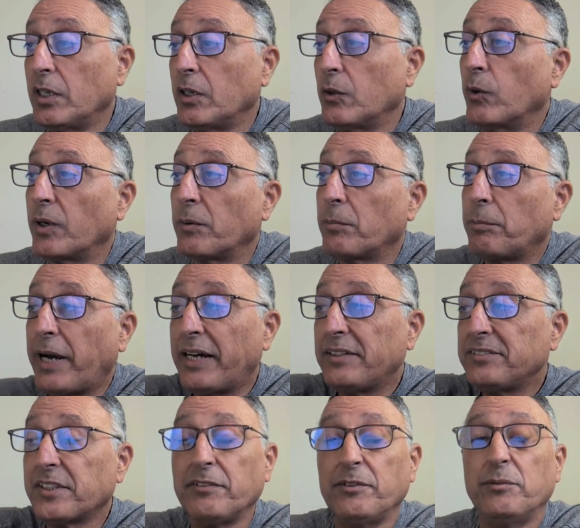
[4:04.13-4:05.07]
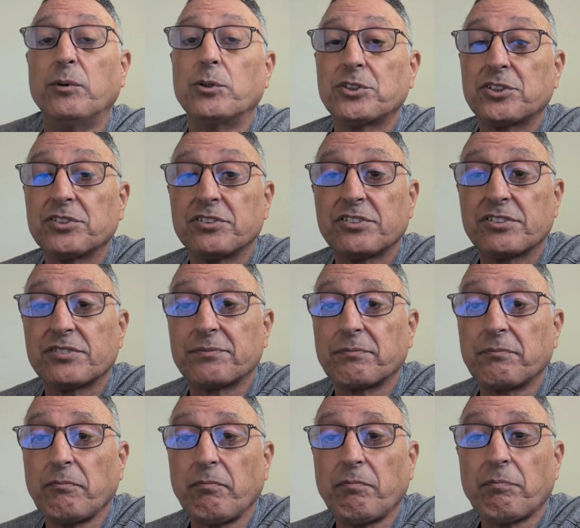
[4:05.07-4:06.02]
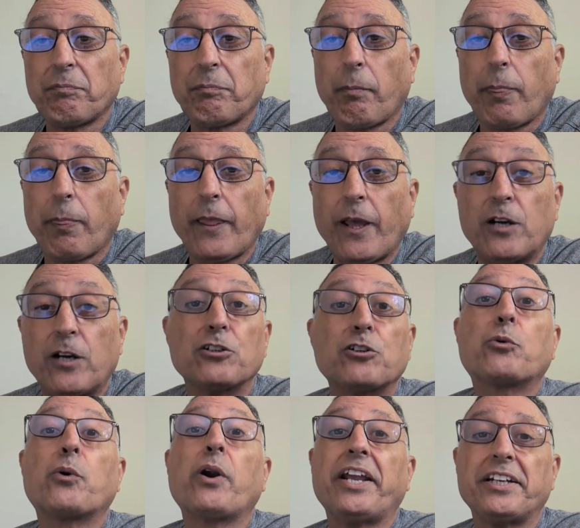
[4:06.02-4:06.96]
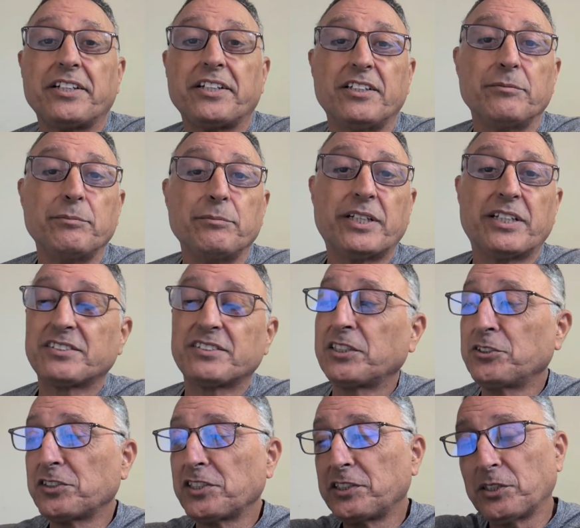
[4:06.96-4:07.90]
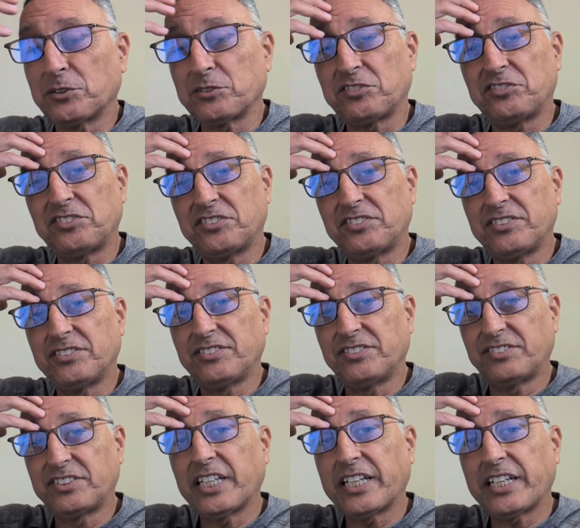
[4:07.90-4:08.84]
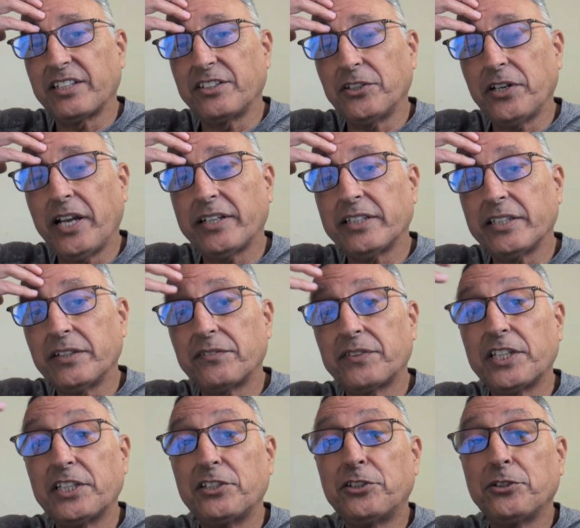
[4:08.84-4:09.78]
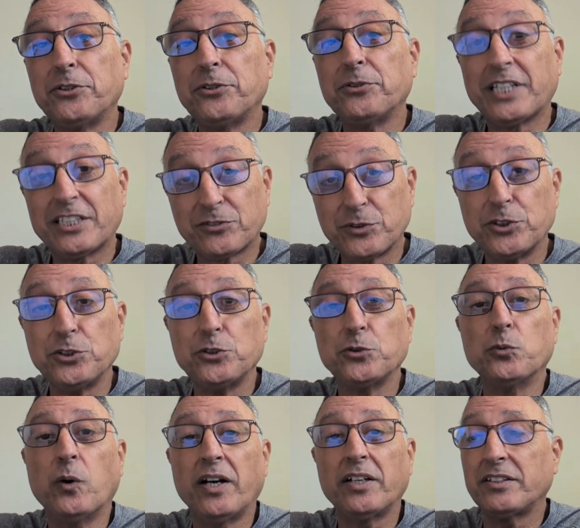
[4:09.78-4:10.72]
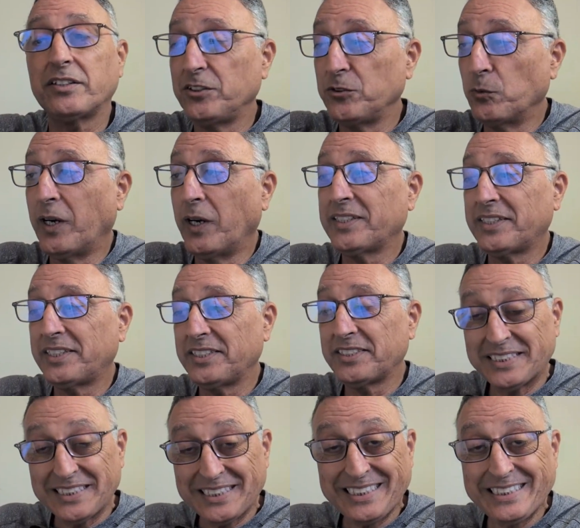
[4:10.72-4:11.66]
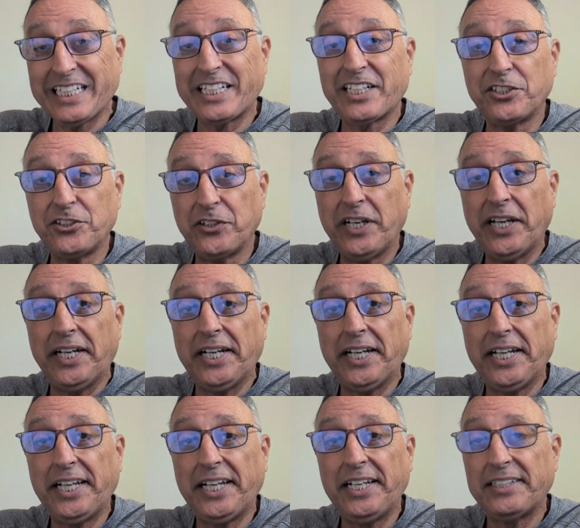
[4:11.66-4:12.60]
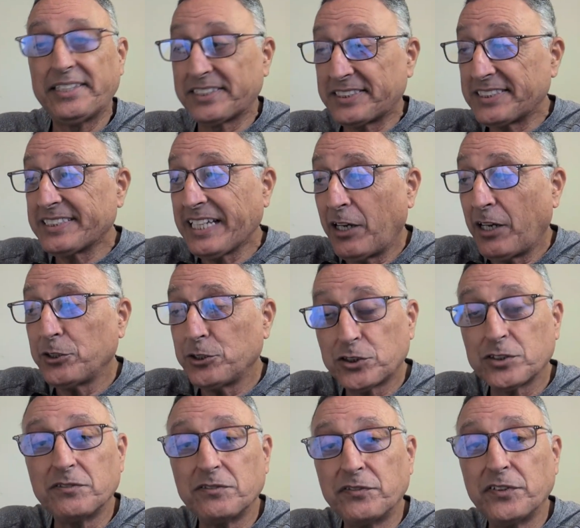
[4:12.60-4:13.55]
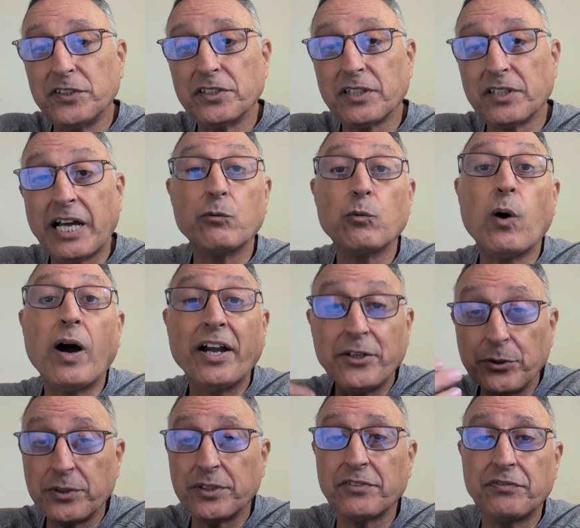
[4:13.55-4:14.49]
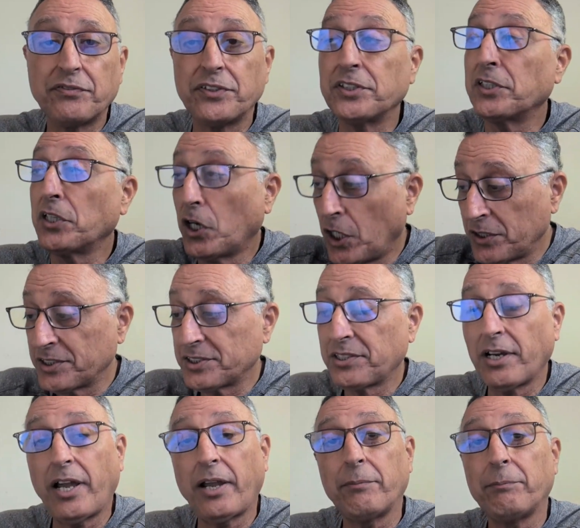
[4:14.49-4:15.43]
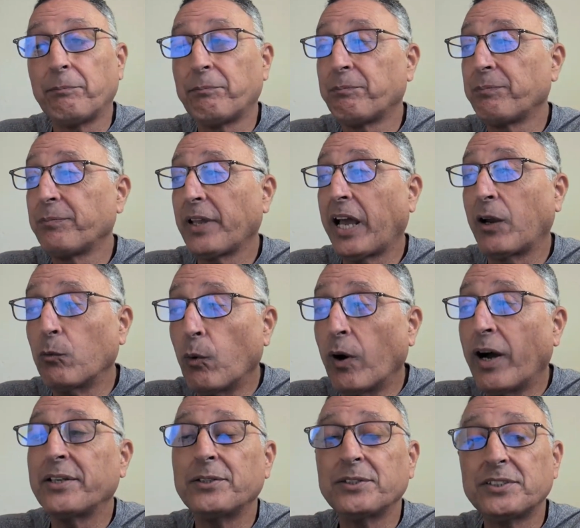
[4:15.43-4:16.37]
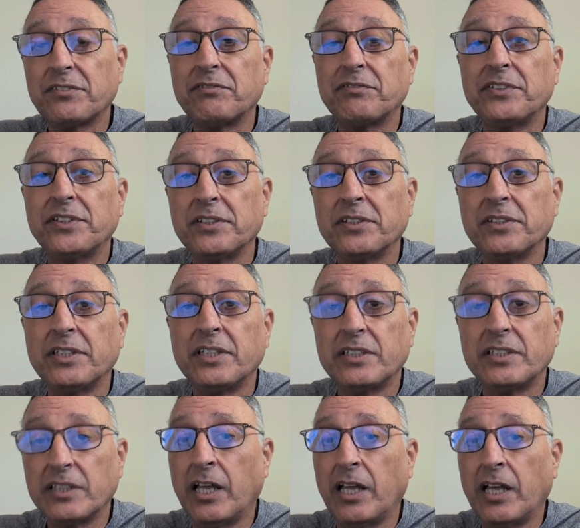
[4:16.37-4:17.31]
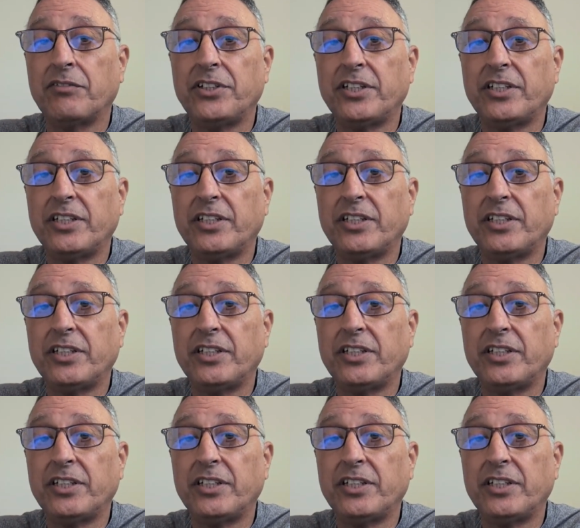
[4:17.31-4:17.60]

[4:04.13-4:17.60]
Well, positive emotions are great because they usually don't stick in your head. And if they do, that's what you want. You want these to stick in your head. This is how you should feel. I want you to feel all the time. I want you to feel loved.